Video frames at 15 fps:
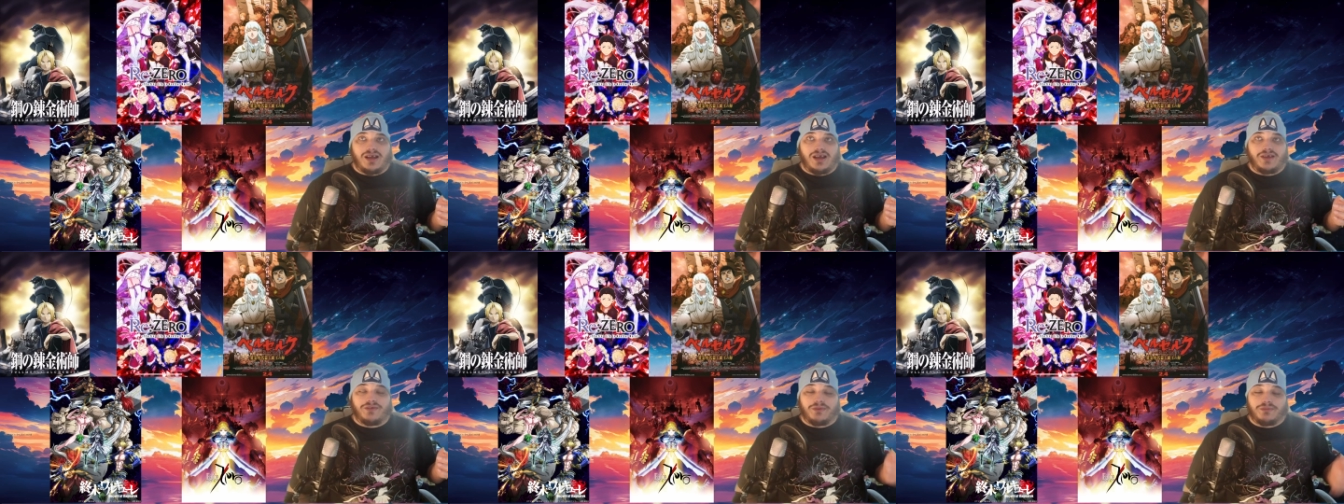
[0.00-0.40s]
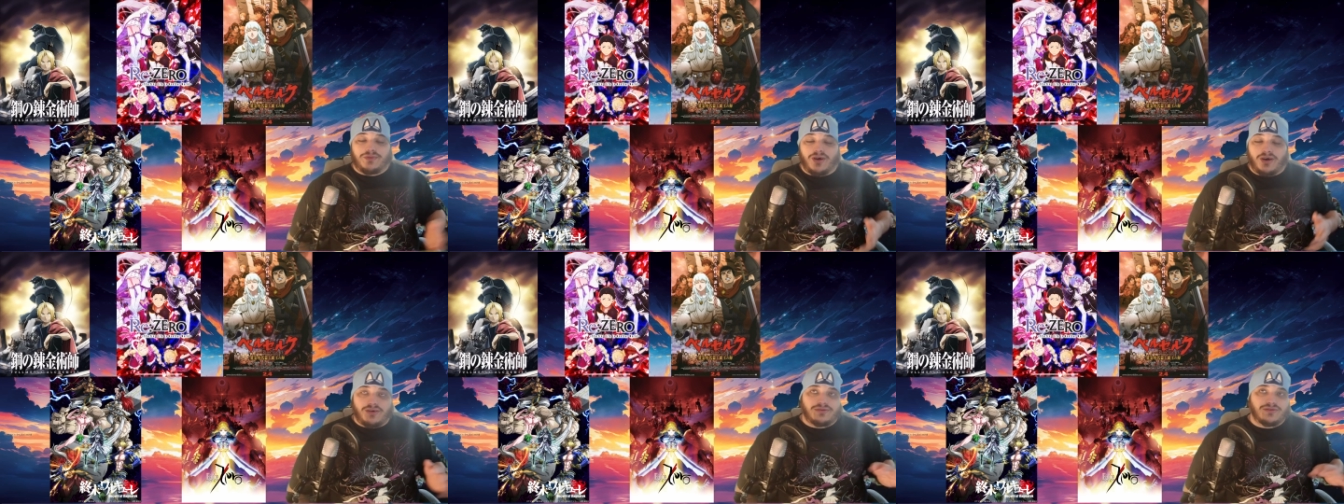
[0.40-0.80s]
I'm
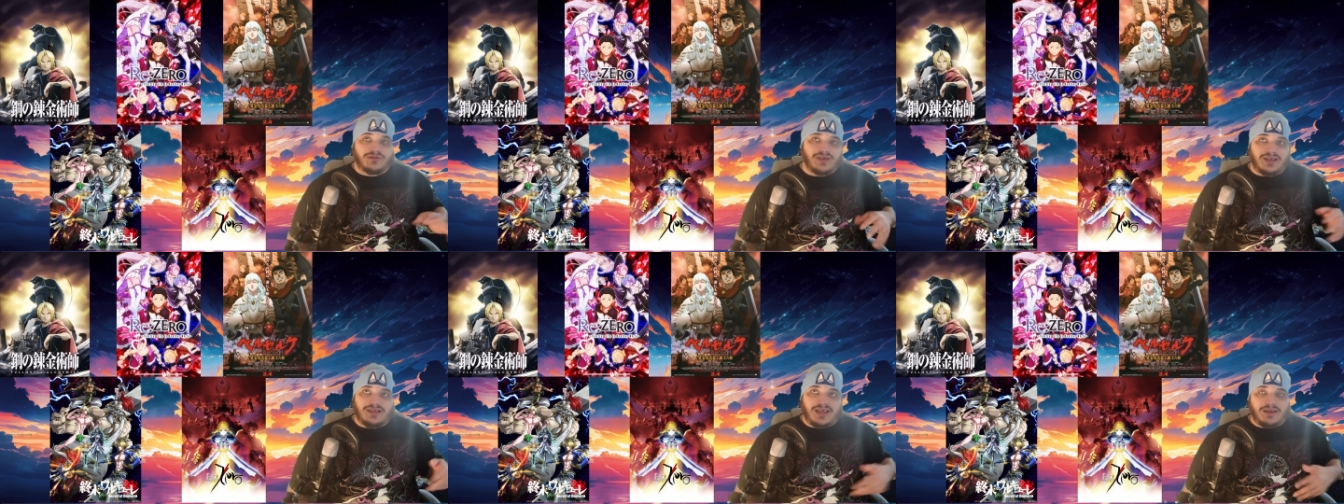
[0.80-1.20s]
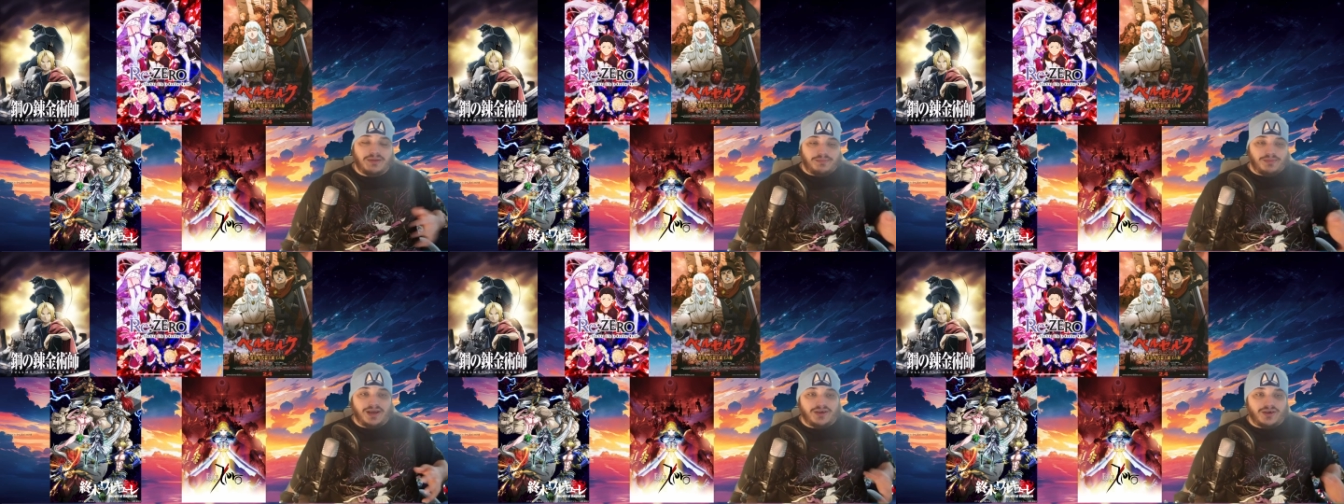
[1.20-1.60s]
not, try and get me
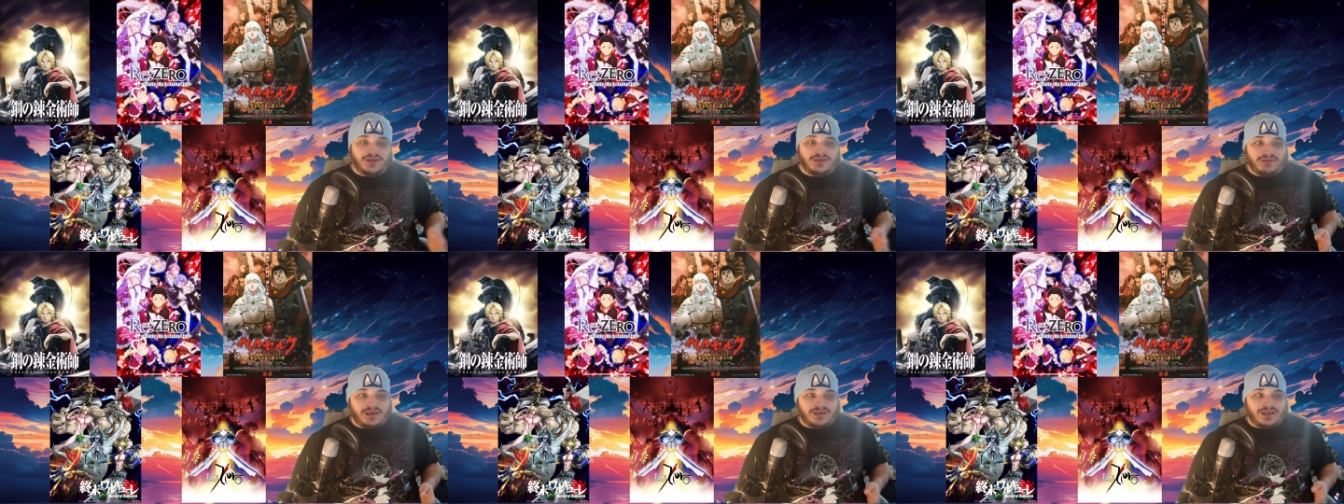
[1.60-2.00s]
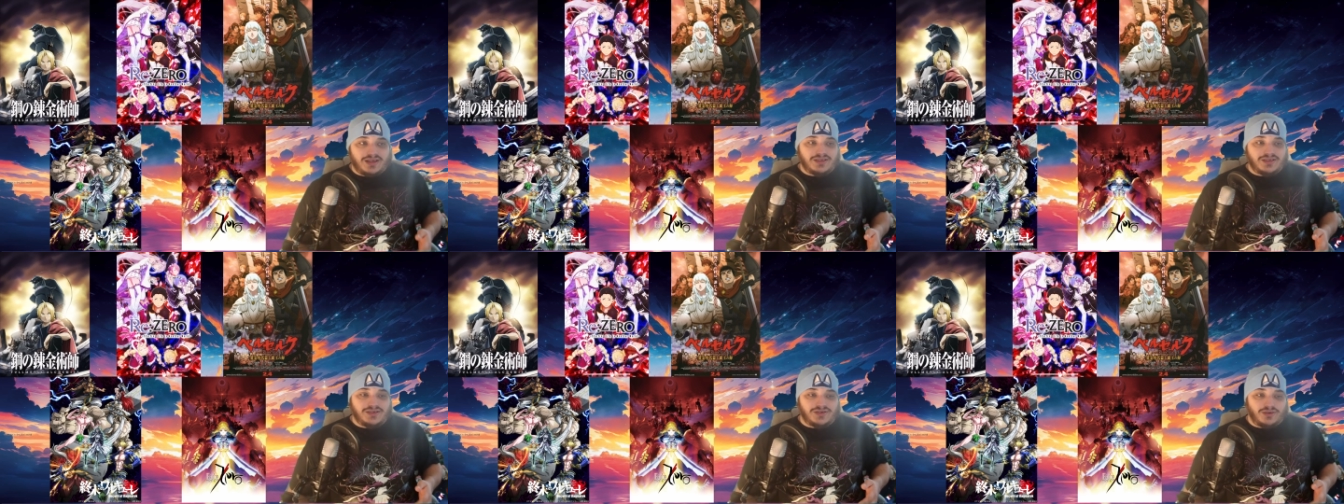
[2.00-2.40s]
back on the right
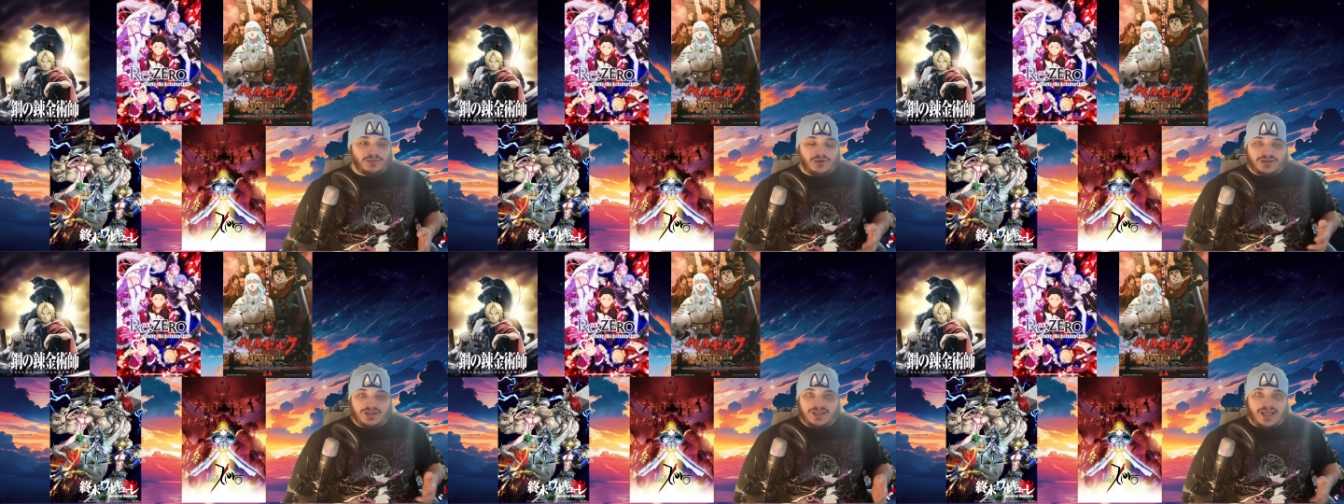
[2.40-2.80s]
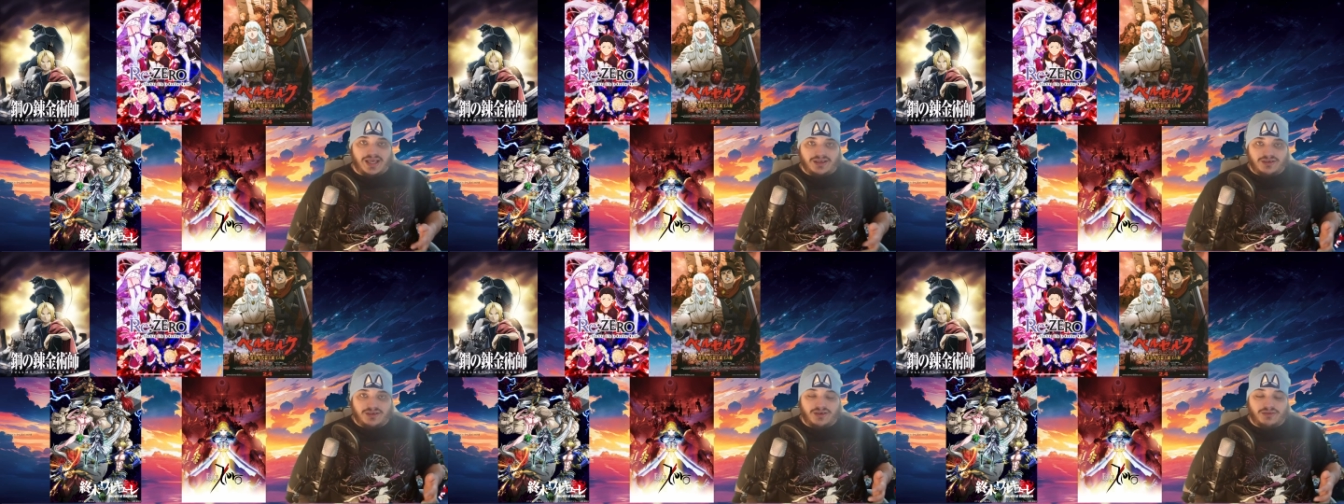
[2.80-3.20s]
lines, or what
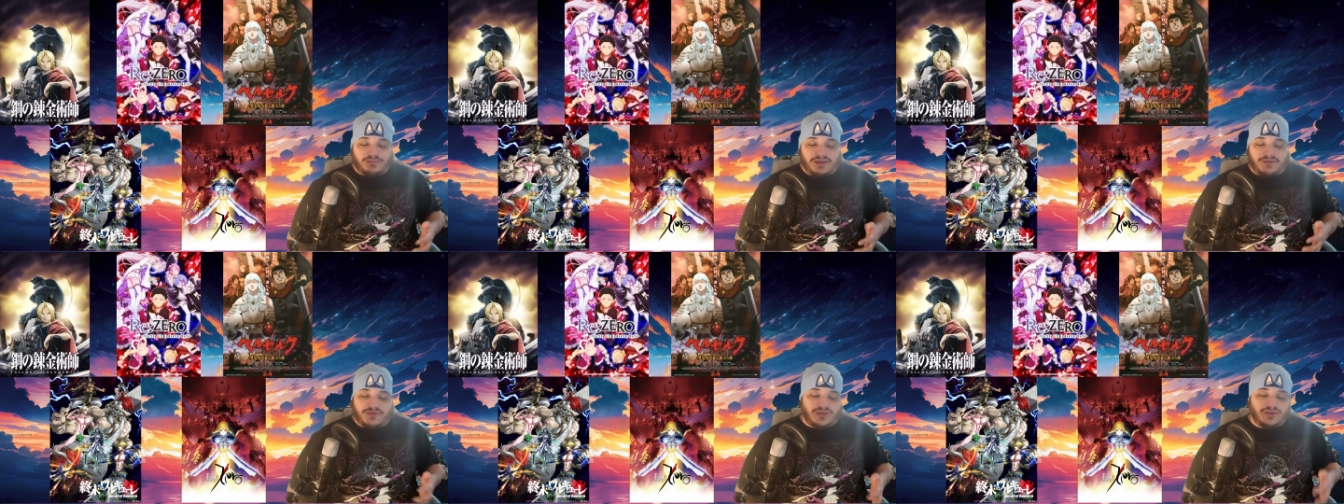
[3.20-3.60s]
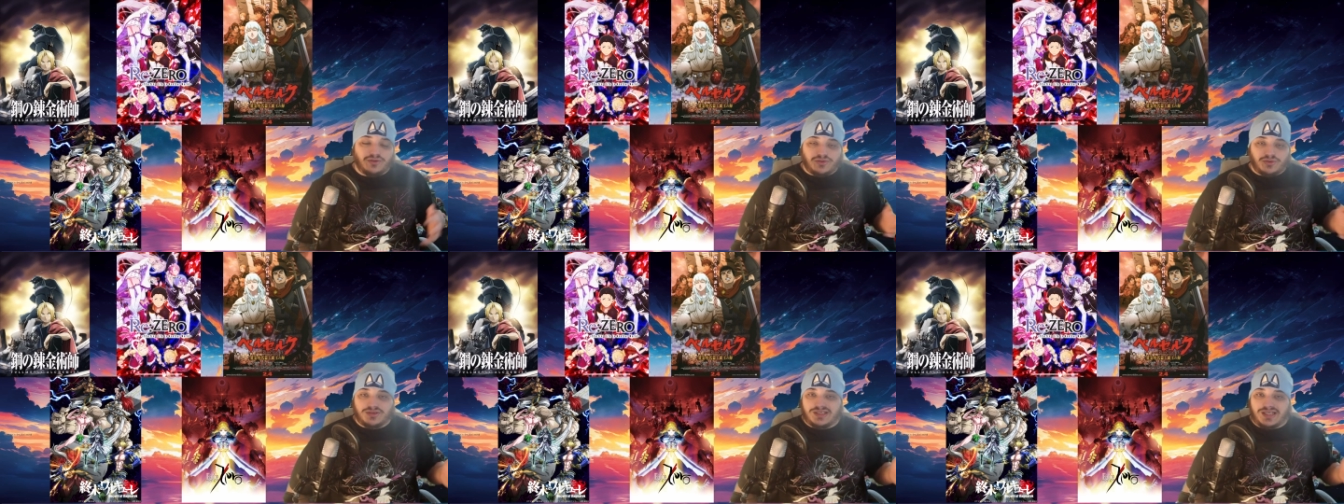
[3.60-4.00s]
a bit of a clue
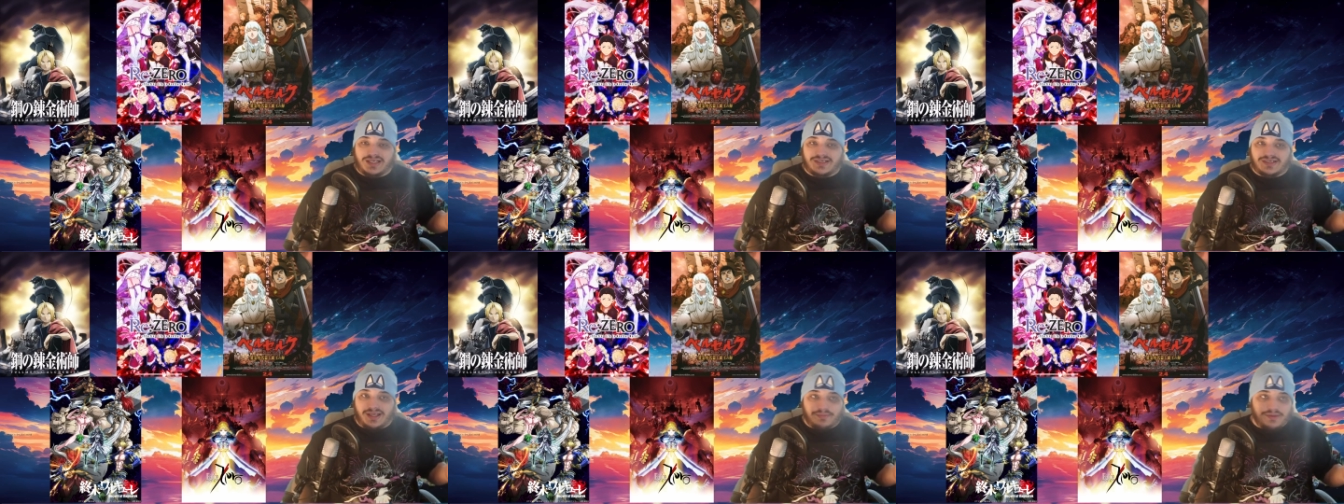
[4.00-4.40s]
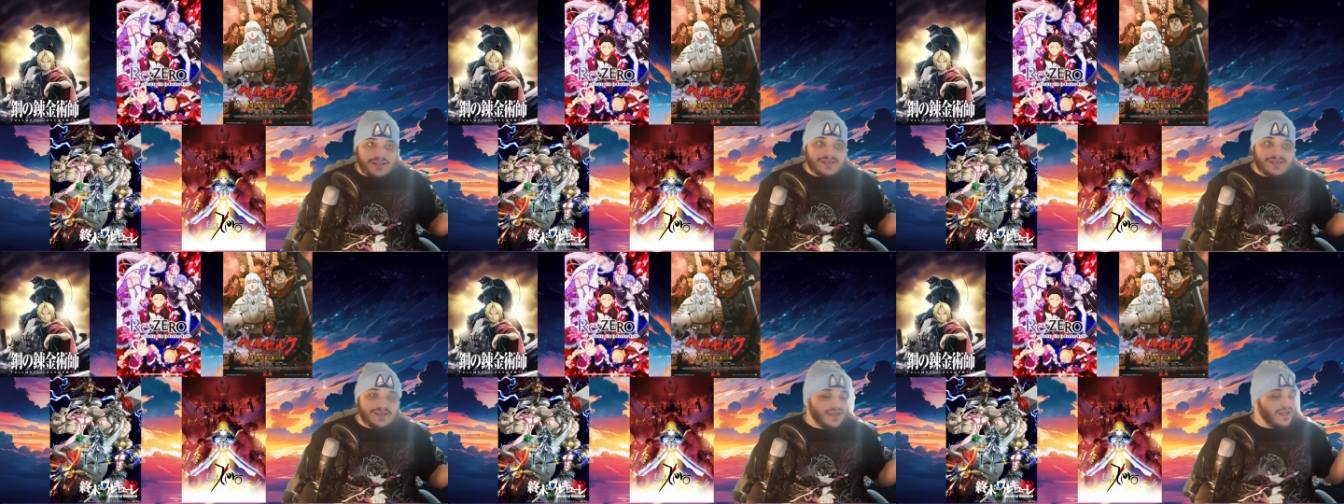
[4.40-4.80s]
towards the next step
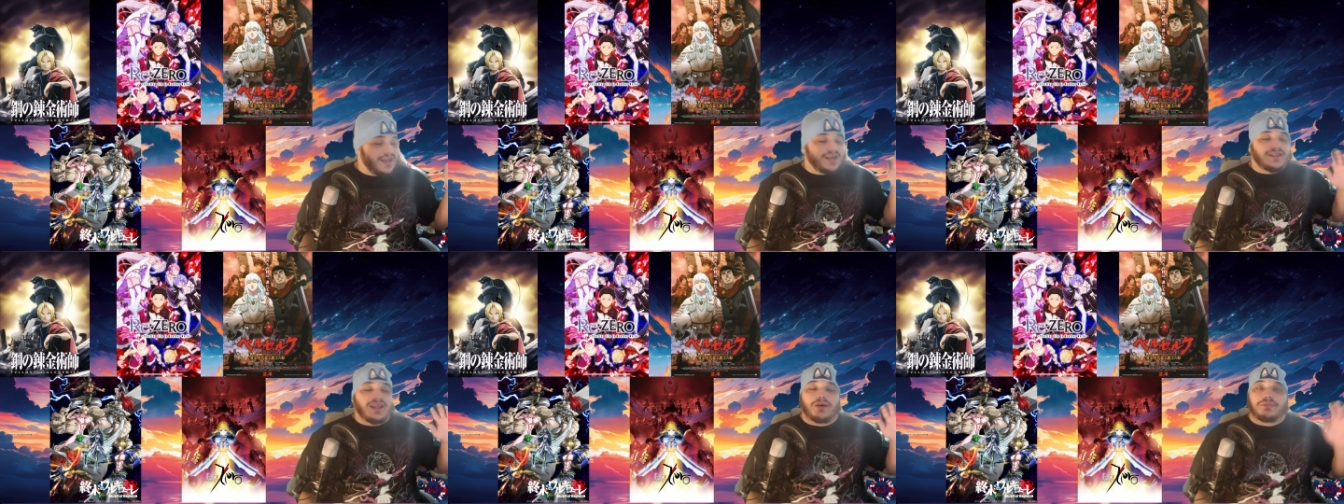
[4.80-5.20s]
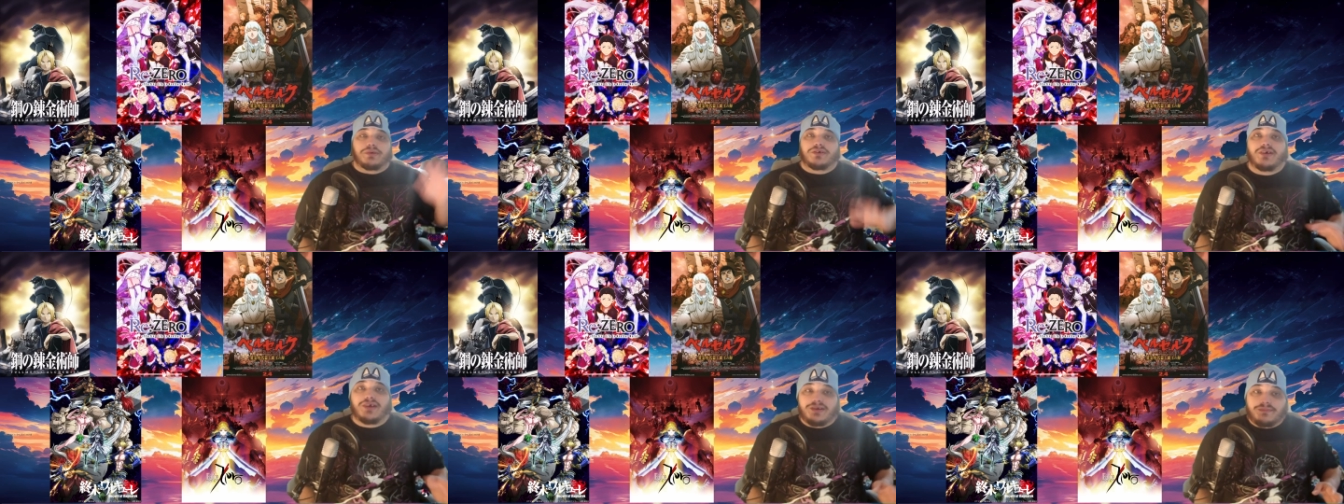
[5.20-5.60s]
is, that would be
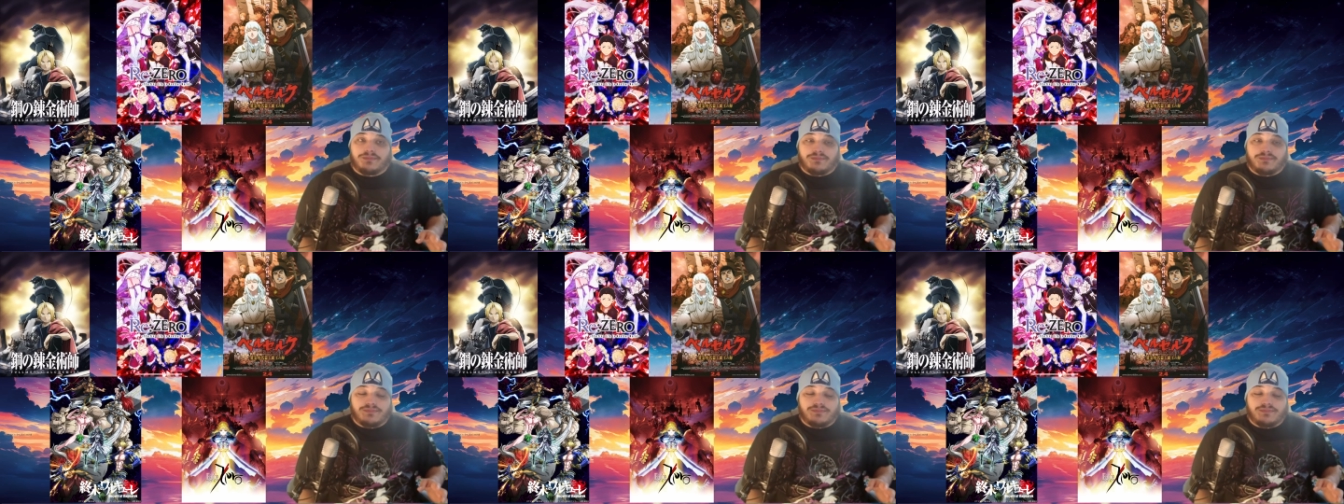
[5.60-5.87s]
great.